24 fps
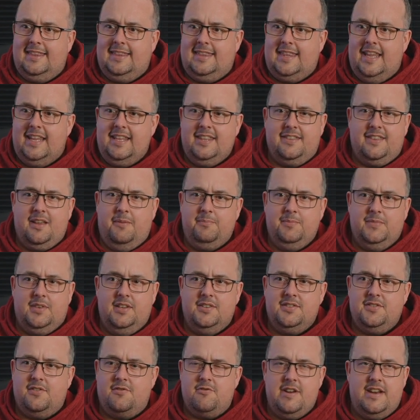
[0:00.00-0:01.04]
They thumped
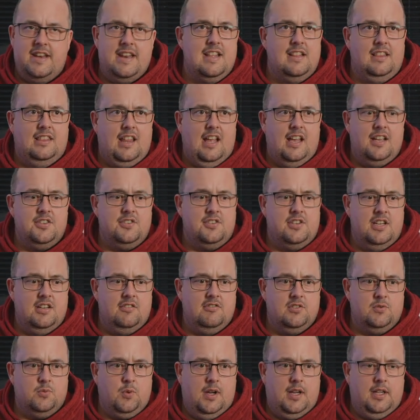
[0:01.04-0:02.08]
us 3-0 last year
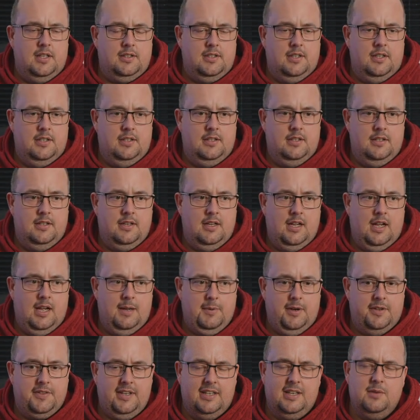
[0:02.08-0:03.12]
as well.
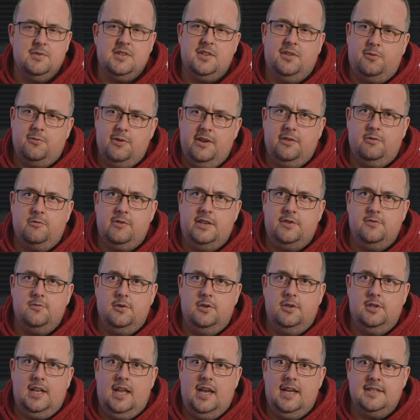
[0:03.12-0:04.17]
I think there was a 3-3
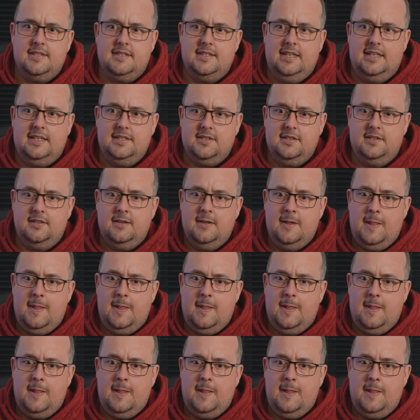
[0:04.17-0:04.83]
draw last season.